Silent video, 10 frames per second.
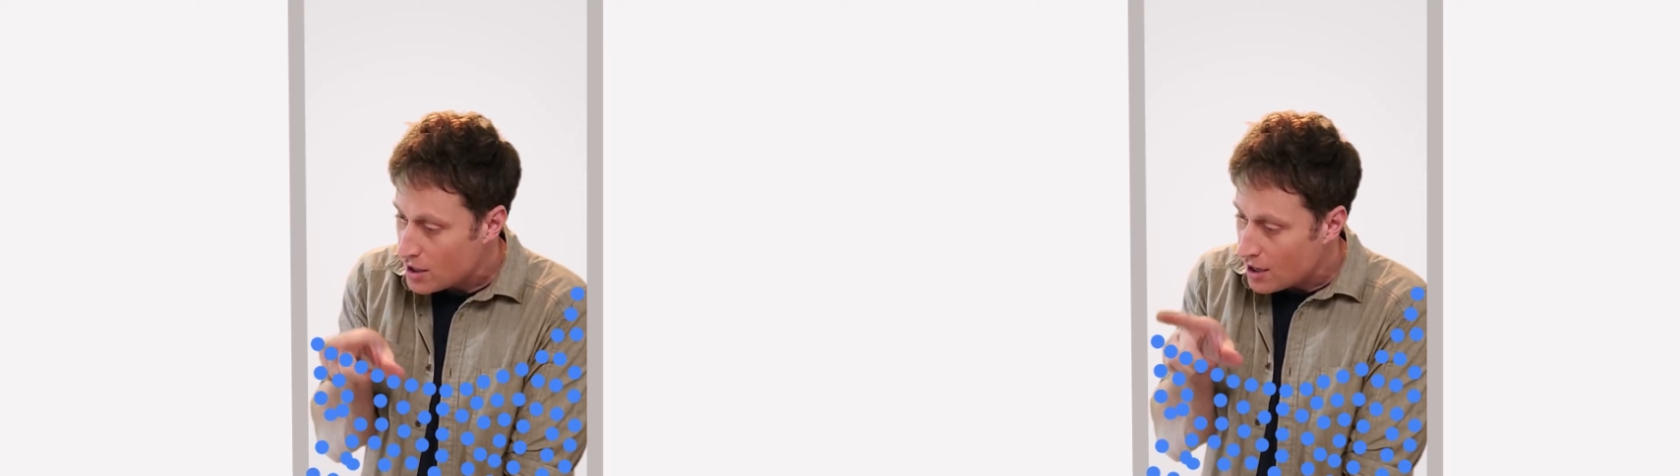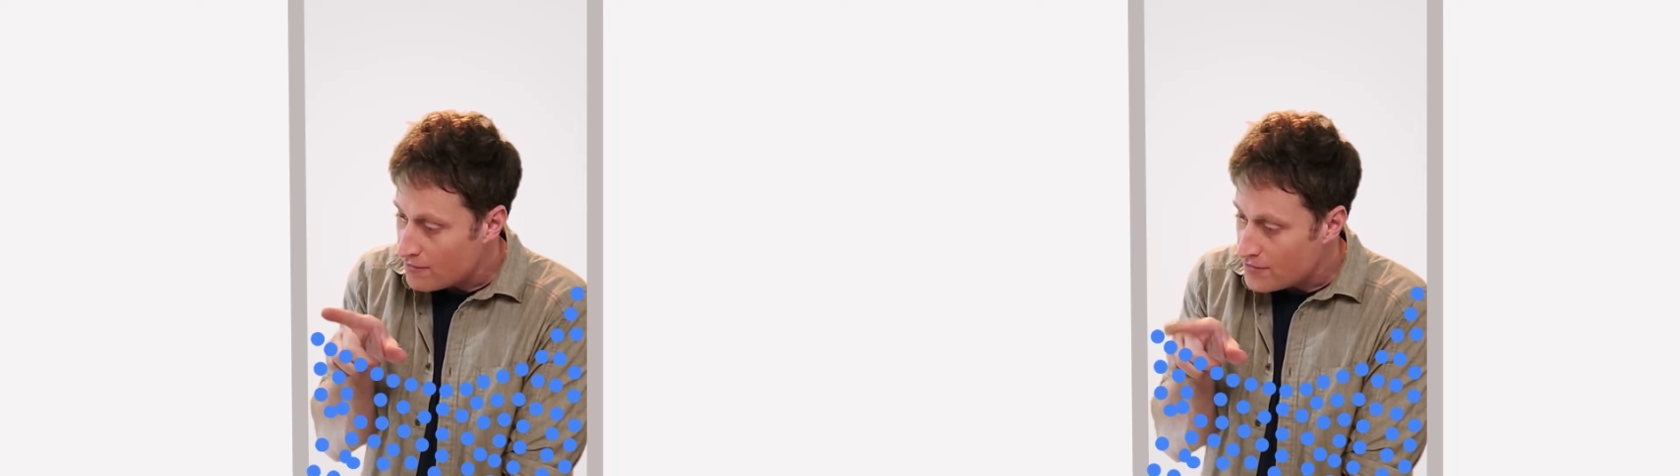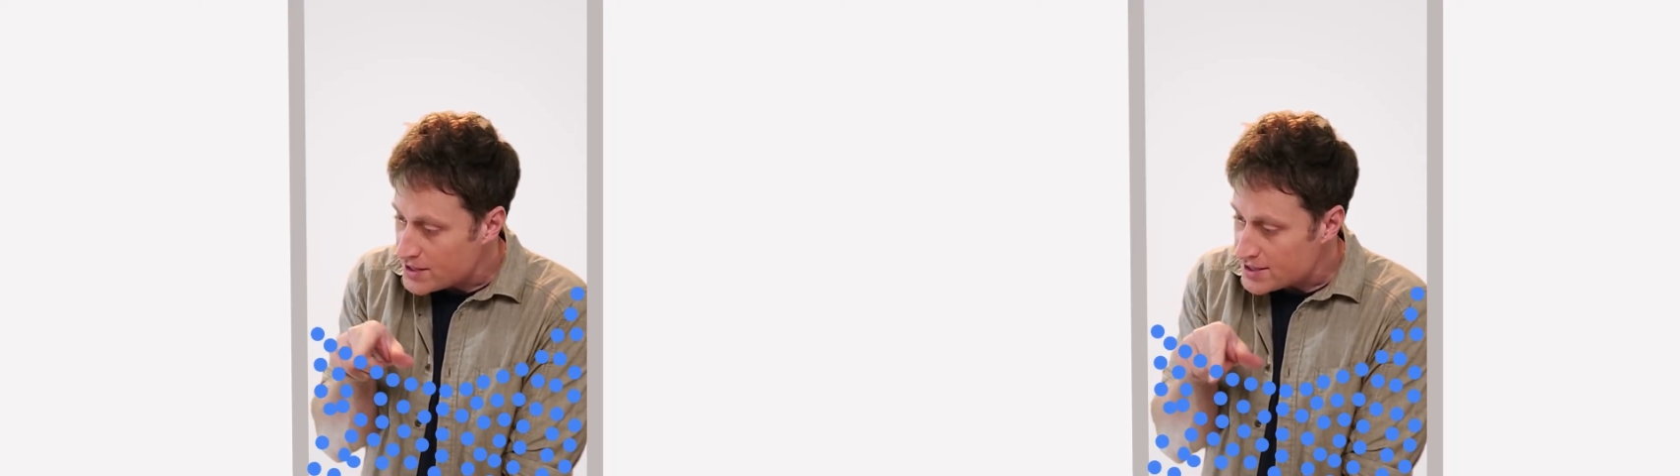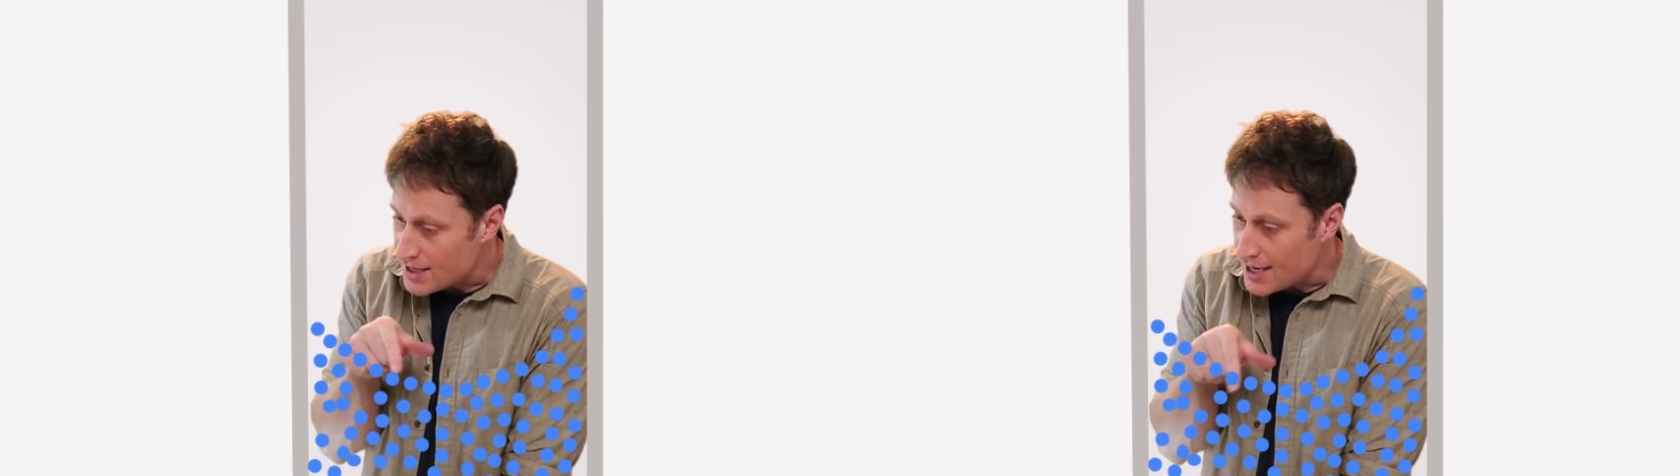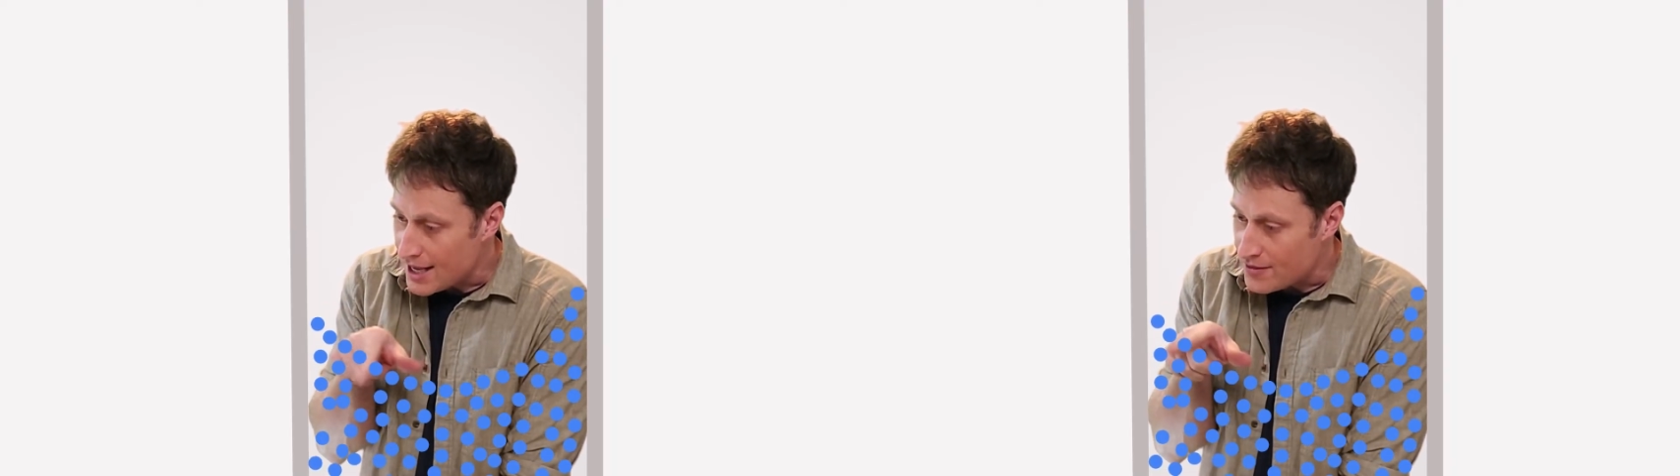of this
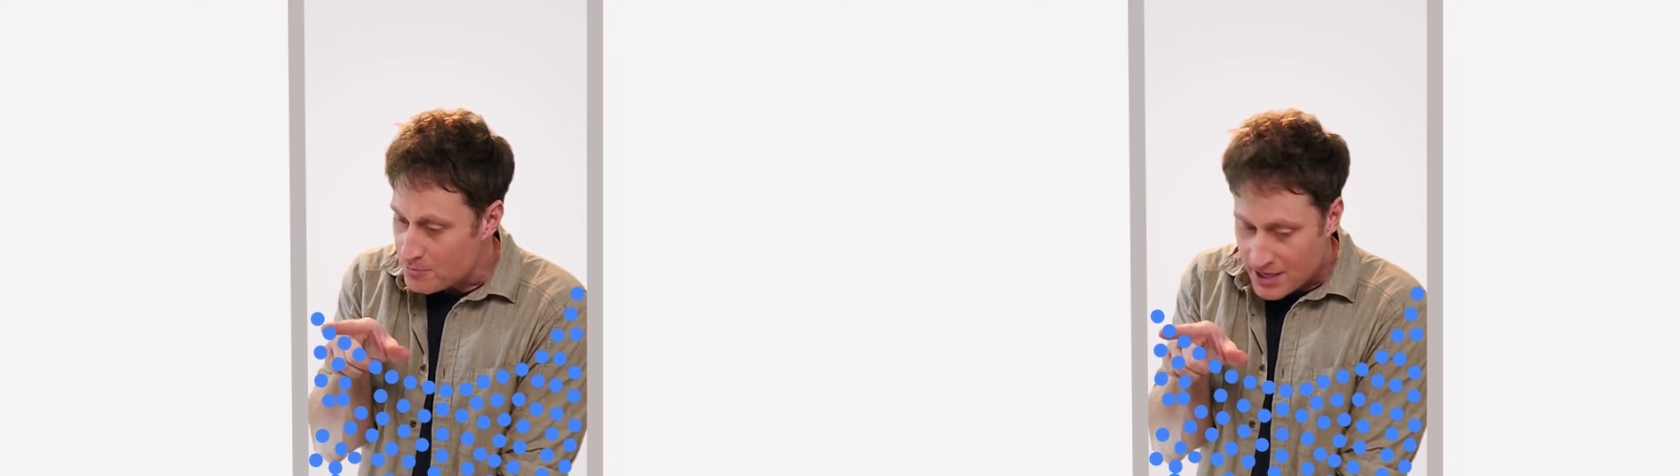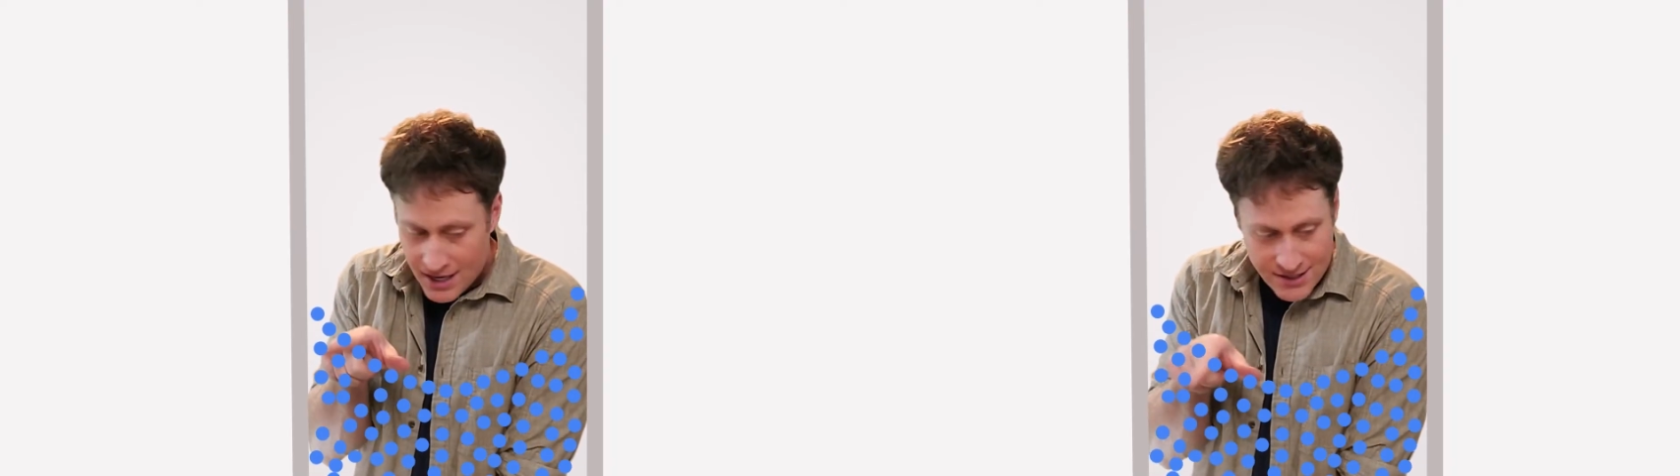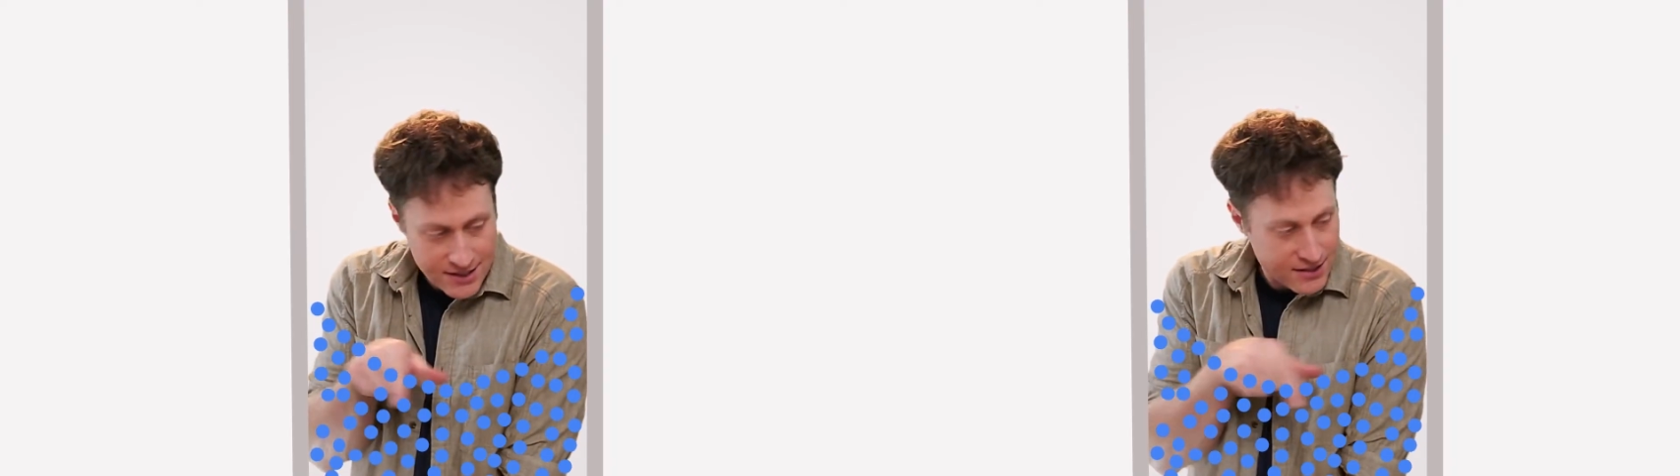side, and then because the